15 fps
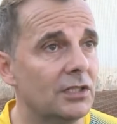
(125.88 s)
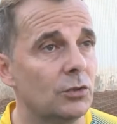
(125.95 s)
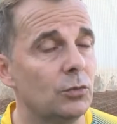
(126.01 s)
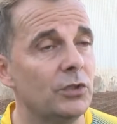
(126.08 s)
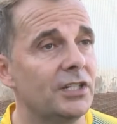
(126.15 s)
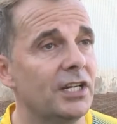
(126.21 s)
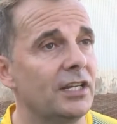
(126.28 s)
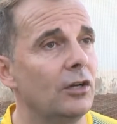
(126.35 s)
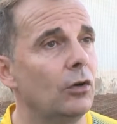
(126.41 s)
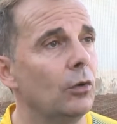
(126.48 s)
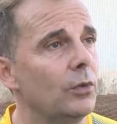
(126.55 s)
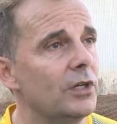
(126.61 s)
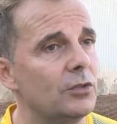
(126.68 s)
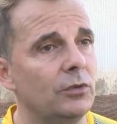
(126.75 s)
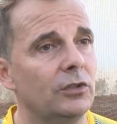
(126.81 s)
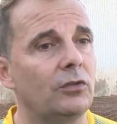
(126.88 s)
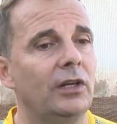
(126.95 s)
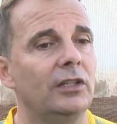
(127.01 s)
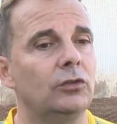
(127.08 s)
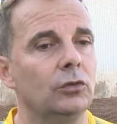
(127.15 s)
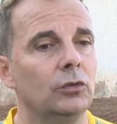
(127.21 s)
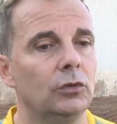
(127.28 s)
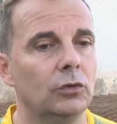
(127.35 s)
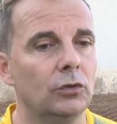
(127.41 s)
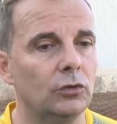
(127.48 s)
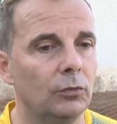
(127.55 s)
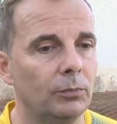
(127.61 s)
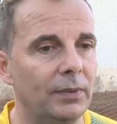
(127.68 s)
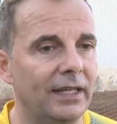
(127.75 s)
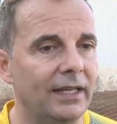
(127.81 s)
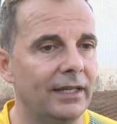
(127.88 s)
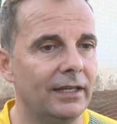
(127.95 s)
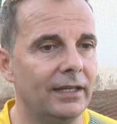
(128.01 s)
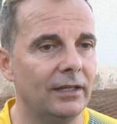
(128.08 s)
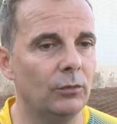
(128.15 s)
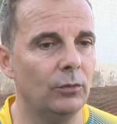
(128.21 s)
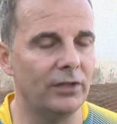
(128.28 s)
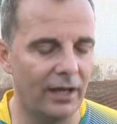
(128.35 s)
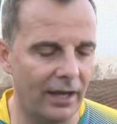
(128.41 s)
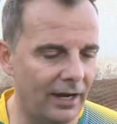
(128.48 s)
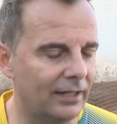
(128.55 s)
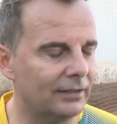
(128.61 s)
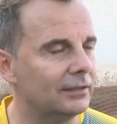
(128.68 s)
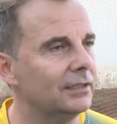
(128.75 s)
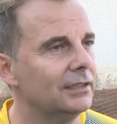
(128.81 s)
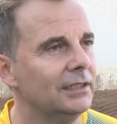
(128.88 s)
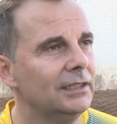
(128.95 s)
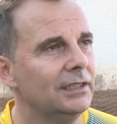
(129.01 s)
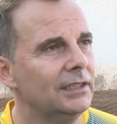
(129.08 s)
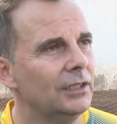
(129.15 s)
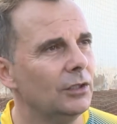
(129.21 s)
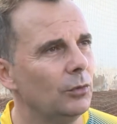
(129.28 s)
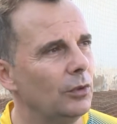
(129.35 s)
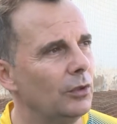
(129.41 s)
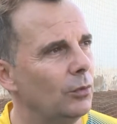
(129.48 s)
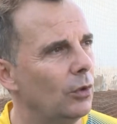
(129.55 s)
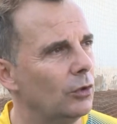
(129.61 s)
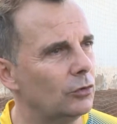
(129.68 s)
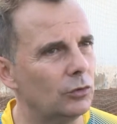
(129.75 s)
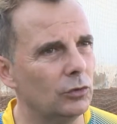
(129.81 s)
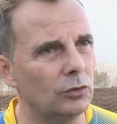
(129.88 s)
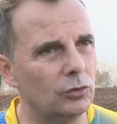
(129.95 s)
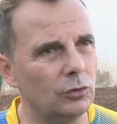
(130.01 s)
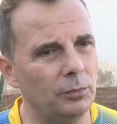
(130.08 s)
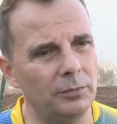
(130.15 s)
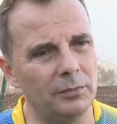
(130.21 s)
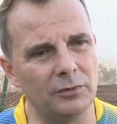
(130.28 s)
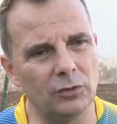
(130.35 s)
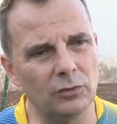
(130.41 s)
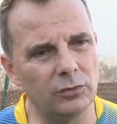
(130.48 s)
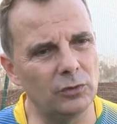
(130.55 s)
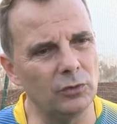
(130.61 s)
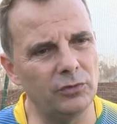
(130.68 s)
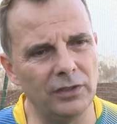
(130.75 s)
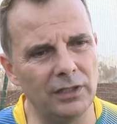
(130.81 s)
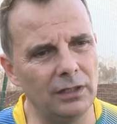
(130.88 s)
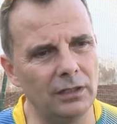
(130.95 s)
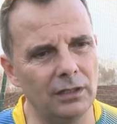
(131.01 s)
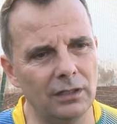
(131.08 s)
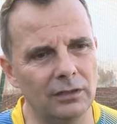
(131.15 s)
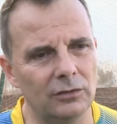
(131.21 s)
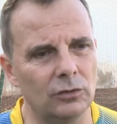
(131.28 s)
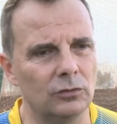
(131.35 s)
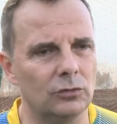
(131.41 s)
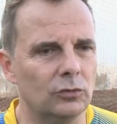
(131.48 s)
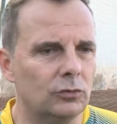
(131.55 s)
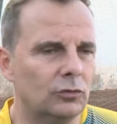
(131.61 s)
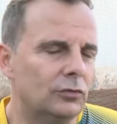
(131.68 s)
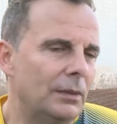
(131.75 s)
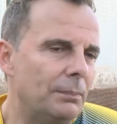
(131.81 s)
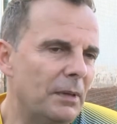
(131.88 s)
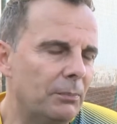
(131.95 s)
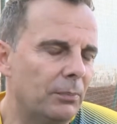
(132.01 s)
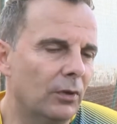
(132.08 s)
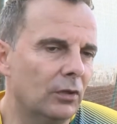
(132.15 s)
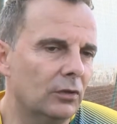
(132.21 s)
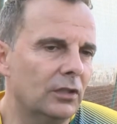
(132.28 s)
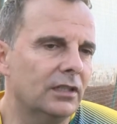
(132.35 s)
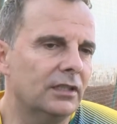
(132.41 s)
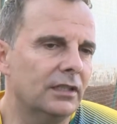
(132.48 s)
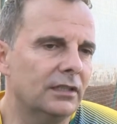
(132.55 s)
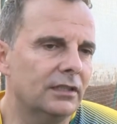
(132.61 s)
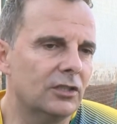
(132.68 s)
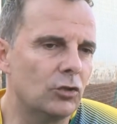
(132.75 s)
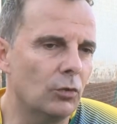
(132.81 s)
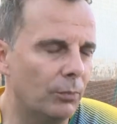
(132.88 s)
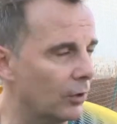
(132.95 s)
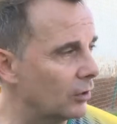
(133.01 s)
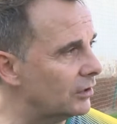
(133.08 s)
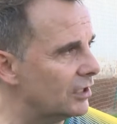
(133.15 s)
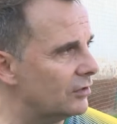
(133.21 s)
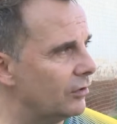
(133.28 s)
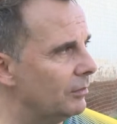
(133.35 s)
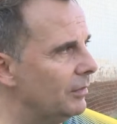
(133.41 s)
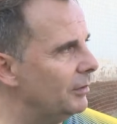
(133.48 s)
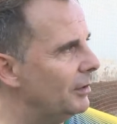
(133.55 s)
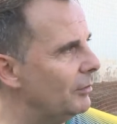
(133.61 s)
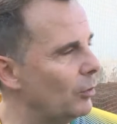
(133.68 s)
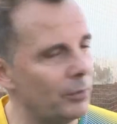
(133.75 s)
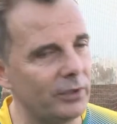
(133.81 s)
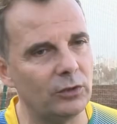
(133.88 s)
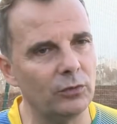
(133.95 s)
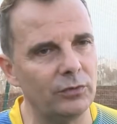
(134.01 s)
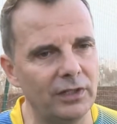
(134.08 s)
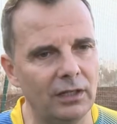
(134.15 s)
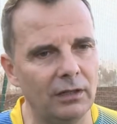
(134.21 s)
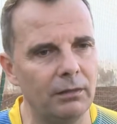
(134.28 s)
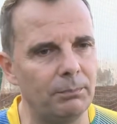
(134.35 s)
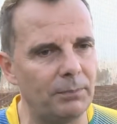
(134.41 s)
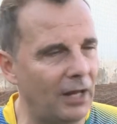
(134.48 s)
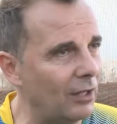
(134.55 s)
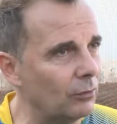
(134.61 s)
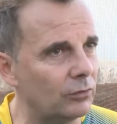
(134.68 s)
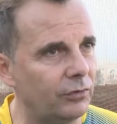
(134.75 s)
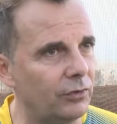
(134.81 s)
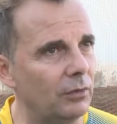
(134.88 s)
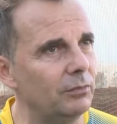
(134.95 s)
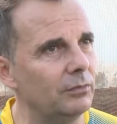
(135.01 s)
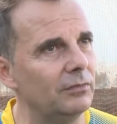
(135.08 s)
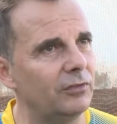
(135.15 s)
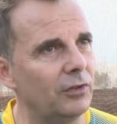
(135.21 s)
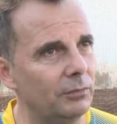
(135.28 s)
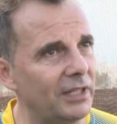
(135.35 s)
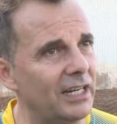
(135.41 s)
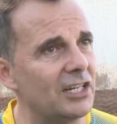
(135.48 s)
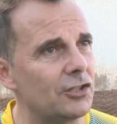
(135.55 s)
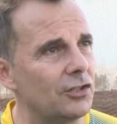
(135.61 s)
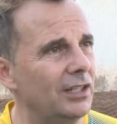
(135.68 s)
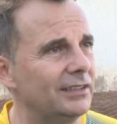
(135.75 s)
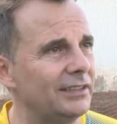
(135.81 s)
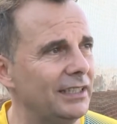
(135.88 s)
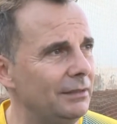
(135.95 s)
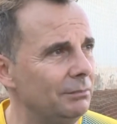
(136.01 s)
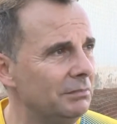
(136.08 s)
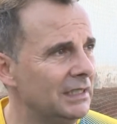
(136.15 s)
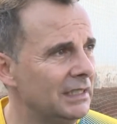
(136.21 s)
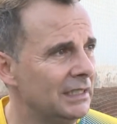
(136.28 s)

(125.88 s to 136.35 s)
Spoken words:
as we say always, we try to play with heart. We want to feel to the people, the supporters from Amavubi, to feel proud from the national team.